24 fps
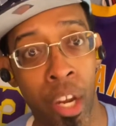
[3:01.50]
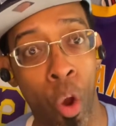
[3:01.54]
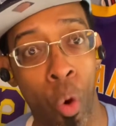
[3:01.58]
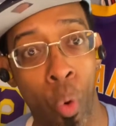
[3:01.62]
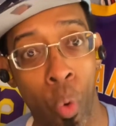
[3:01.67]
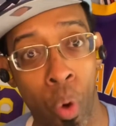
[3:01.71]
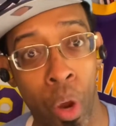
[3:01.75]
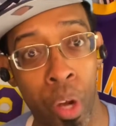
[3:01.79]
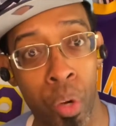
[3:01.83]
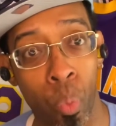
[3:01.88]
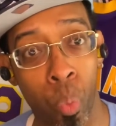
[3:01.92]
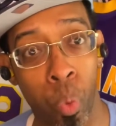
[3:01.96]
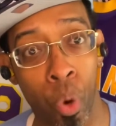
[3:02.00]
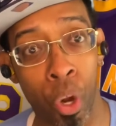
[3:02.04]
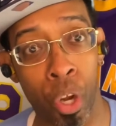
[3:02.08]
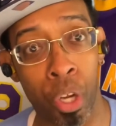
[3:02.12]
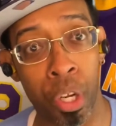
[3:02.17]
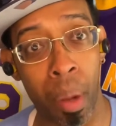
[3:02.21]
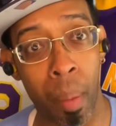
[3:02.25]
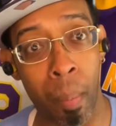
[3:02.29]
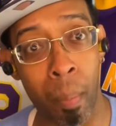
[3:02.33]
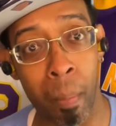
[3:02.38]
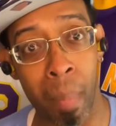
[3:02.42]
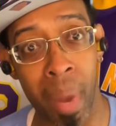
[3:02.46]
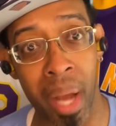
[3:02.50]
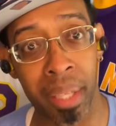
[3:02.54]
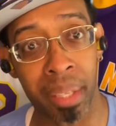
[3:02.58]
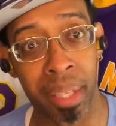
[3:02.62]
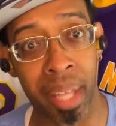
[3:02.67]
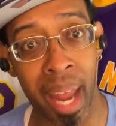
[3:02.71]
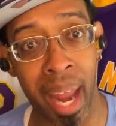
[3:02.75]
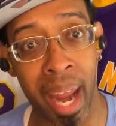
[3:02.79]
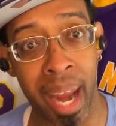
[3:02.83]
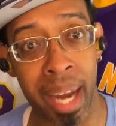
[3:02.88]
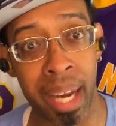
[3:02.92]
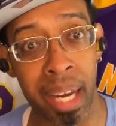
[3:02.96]
onward
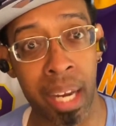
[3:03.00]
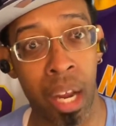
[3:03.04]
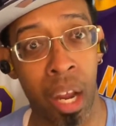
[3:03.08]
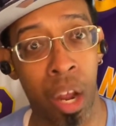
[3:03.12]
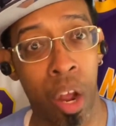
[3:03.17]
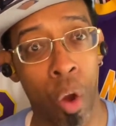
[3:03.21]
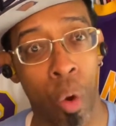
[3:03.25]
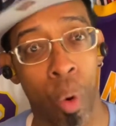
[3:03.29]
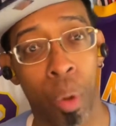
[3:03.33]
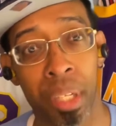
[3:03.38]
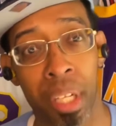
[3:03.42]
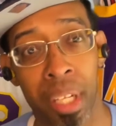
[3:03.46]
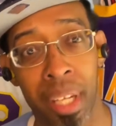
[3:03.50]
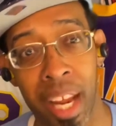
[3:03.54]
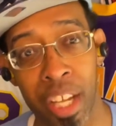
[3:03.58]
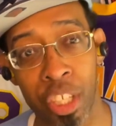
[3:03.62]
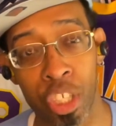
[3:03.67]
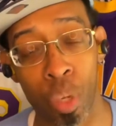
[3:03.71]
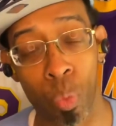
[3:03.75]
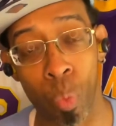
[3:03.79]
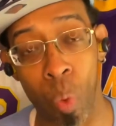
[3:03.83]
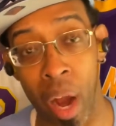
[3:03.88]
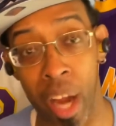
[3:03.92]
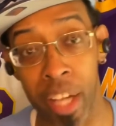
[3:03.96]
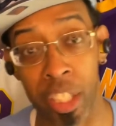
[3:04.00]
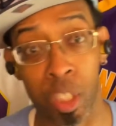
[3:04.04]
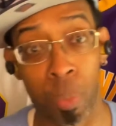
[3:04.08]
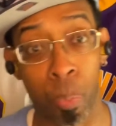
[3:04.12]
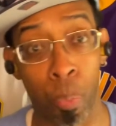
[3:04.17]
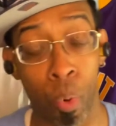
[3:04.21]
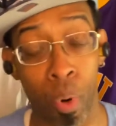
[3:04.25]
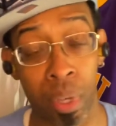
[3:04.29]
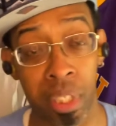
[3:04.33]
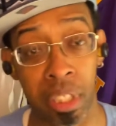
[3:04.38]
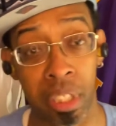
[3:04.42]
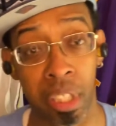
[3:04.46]
Monday on the nationwide
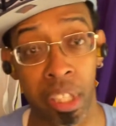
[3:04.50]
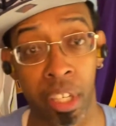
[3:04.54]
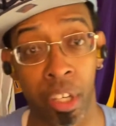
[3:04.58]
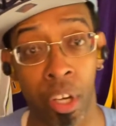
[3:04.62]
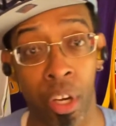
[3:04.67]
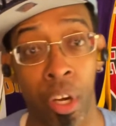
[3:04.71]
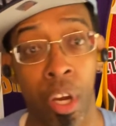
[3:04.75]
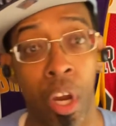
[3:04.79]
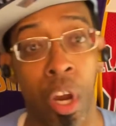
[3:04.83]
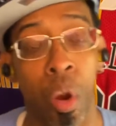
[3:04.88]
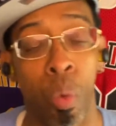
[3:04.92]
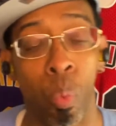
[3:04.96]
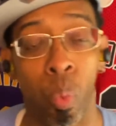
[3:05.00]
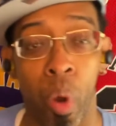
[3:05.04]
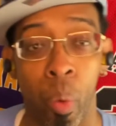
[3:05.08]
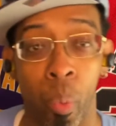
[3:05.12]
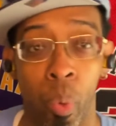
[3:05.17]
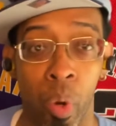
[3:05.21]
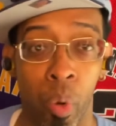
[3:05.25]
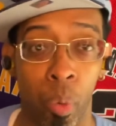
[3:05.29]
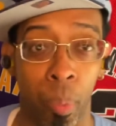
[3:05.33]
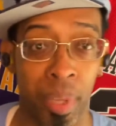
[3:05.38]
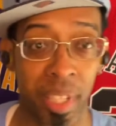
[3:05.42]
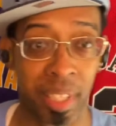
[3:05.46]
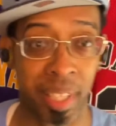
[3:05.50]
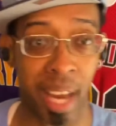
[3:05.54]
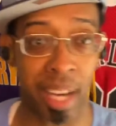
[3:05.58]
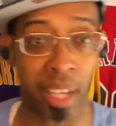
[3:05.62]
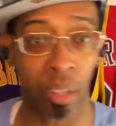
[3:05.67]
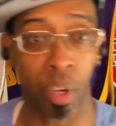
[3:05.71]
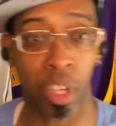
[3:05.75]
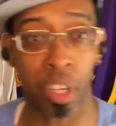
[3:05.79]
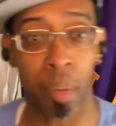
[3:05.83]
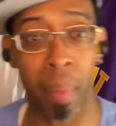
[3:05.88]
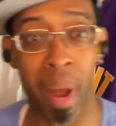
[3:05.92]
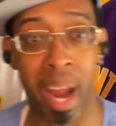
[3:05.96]
sports leader, where we will be taking on
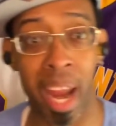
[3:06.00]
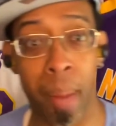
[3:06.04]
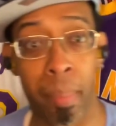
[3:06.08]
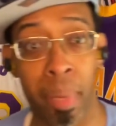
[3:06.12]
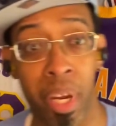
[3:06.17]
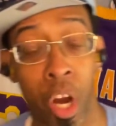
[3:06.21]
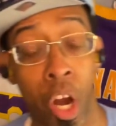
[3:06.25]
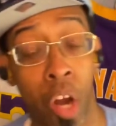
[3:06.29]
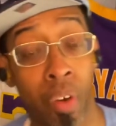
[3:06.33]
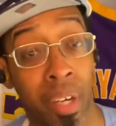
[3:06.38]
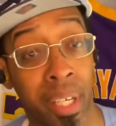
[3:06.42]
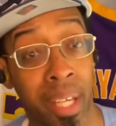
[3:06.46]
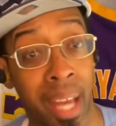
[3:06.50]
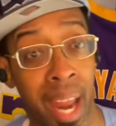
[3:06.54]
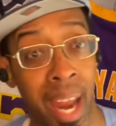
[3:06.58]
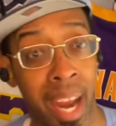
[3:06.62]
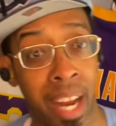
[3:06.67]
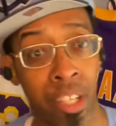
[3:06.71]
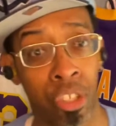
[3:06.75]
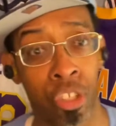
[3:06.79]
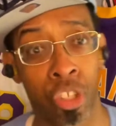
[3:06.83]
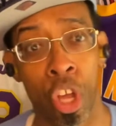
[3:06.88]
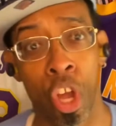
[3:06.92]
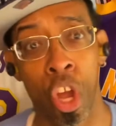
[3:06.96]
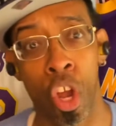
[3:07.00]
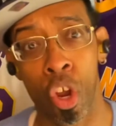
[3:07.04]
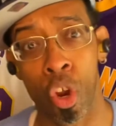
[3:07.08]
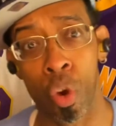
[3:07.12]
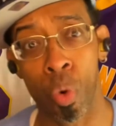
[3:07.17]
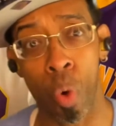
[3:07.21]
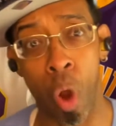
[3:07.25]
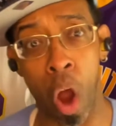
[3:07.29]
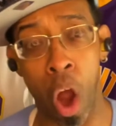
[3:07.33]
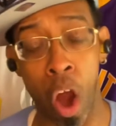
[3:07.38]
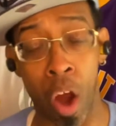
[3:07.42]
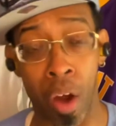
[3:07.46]
the Miami Hurricanes, who
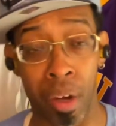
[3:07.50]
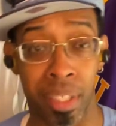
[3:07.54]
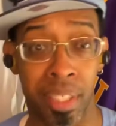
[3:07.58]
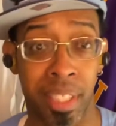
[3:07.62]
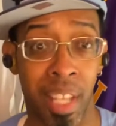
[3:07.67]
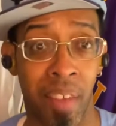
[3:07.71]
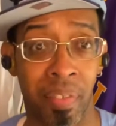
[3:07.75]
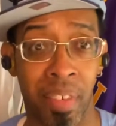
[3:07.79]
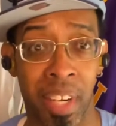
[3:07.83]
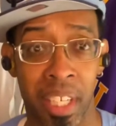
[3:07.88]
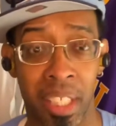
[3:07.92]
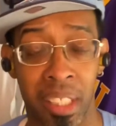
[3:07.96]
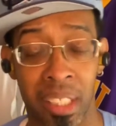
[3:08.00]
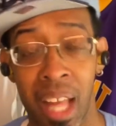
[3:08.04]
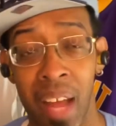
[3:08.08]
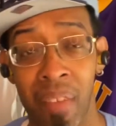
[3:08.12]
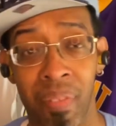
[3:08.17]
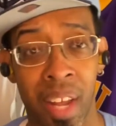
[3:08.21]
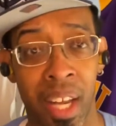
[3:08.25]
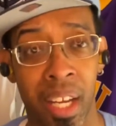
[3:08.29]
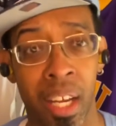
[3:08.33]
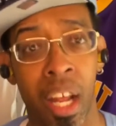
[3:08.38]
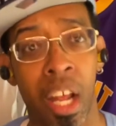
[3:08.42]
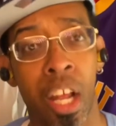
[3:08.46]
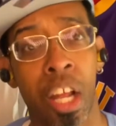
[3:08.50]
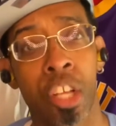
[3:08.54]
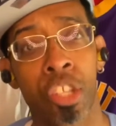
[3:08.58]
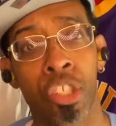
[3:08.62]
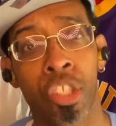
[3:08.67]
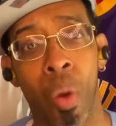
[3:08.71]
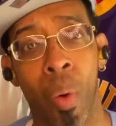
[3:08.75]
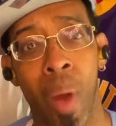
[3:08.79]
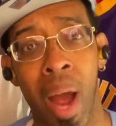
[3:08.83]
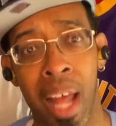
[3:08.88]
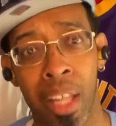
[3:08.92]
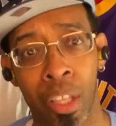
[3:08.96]
are 7 and 11. So
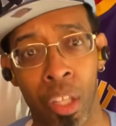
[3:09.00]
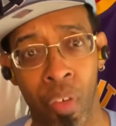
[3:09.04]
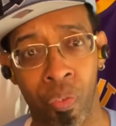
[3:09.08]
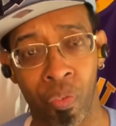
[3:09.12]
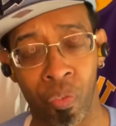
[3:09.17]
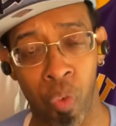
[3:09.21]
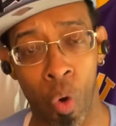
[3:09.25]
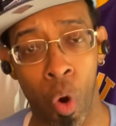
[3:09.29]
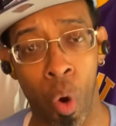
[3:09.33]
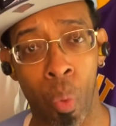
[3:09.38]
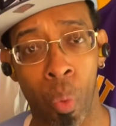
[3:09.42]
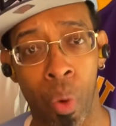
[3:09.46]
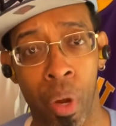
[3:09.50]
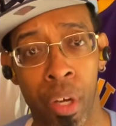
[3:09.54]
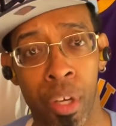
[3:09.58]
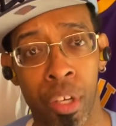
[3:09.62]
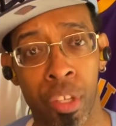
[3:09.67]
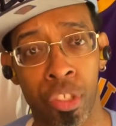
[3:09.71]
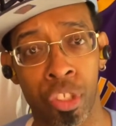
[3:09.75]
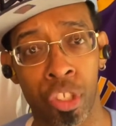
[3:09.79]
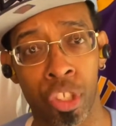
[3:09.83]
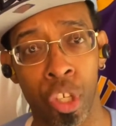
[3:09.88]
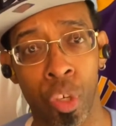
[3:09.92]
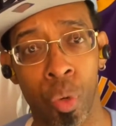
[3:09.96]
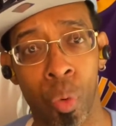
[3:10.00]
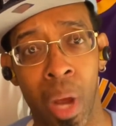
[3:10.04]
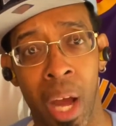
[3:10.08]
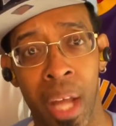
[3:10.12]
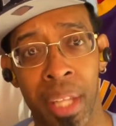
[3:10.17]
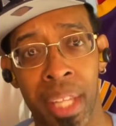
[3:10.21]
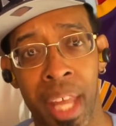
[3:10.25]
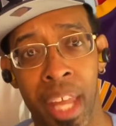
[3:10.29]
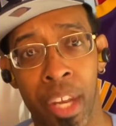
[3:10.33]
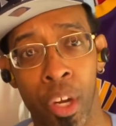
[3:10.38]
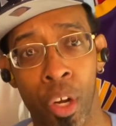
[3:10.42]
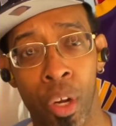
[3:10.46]
I look forward to
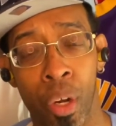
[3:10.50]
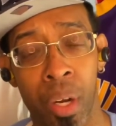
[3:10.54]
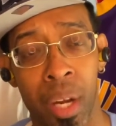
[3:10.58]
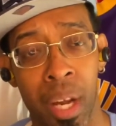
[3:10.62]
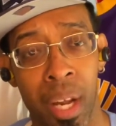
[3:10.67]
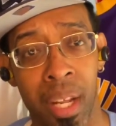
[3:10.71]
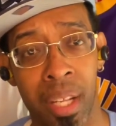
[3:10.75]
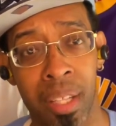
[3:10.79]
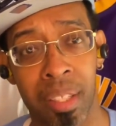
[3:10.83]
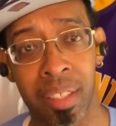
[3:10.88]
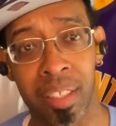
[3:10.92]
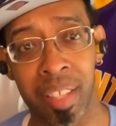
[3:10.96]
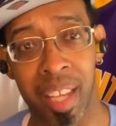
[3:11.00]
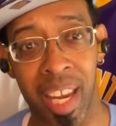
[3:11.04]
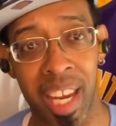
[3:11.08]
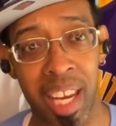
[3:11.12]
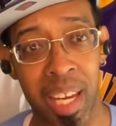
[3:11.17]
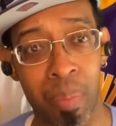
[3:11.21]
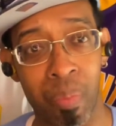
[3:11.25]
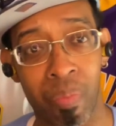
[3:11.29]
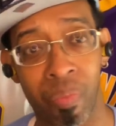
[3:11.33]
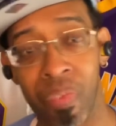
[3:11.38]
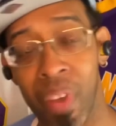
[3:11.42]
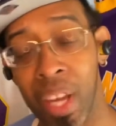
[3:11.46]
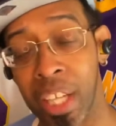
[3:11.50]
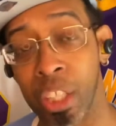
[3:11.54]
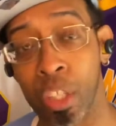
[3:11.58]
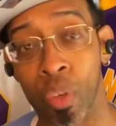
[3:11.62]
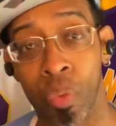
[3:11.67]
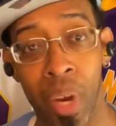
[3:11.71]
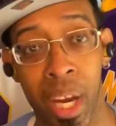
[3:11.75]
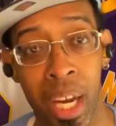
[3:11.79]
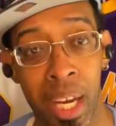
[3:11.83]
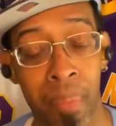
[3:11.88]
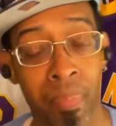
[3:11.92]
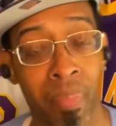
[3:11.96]
another team
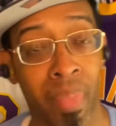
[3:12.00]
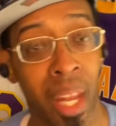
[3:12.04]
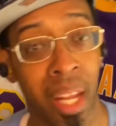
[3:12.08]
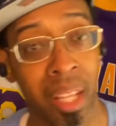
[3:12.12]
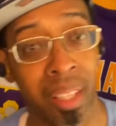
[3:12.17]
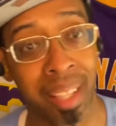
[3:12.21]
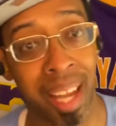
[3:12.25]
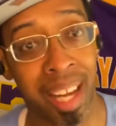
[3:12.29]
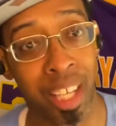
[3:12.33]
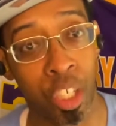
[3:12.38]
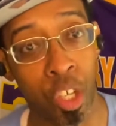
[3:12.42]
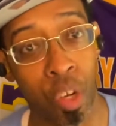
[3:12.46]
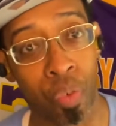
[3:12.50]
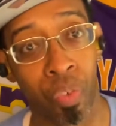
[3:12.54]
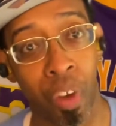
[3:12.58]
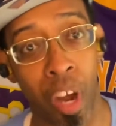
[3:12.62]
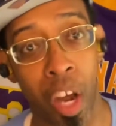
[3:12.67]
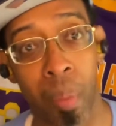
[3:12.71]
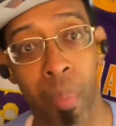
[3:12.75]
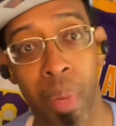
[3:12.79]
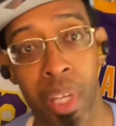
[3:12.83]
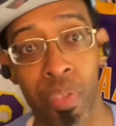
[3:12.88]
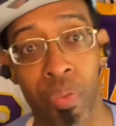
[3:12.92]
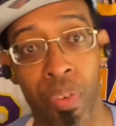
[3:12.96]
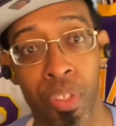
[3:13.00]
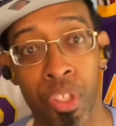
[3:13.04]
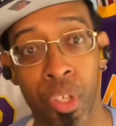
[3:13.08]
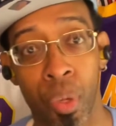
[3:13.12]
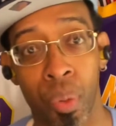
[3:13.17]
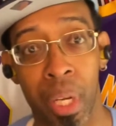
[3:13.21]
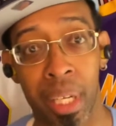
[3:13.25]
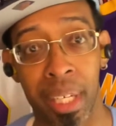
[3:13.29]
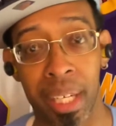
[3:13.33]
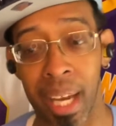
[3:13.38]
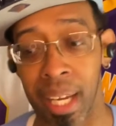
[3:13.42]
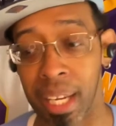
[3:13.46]
victory. Thank you very much for
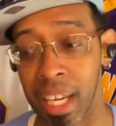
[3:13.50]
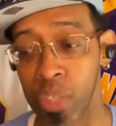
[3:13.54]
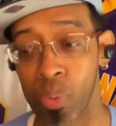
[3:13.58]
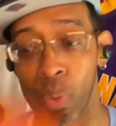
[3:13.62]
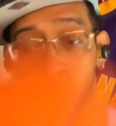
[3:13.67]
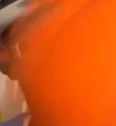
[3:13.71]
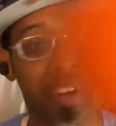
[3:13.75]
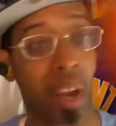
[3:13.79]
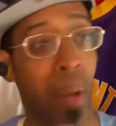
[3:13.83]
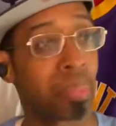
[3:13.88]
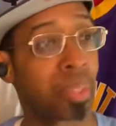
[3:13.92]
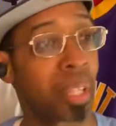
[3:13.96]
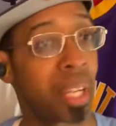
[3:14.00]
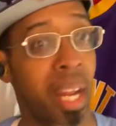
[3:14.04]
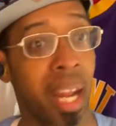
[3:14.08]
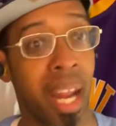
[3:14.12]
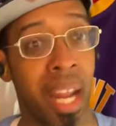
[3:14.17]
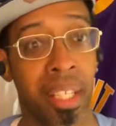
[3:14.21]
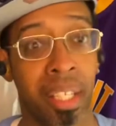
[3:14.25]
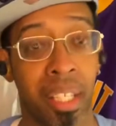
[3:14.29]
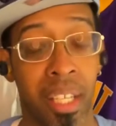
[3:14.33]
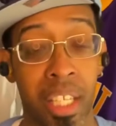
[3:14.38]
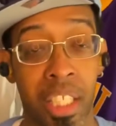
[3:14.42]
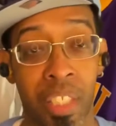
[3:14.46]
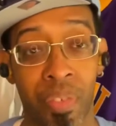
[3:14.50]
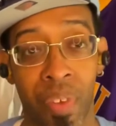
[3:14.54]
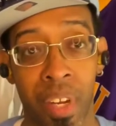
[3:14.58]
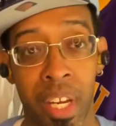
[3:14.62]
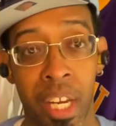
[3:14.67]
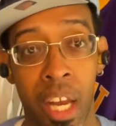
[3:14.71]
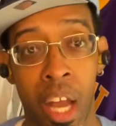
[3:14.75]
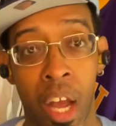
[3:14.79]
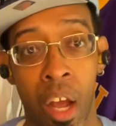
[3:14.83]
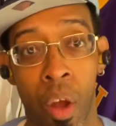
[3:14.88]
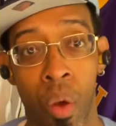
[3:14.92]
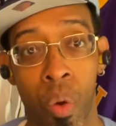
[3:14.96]
tuning in as we've come to the end of this
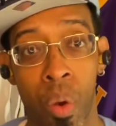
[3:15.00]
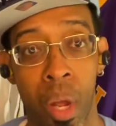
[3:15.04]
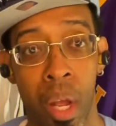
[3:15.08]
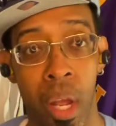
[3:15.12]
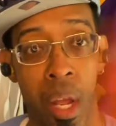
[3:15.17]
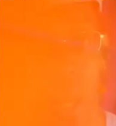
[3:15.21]
video.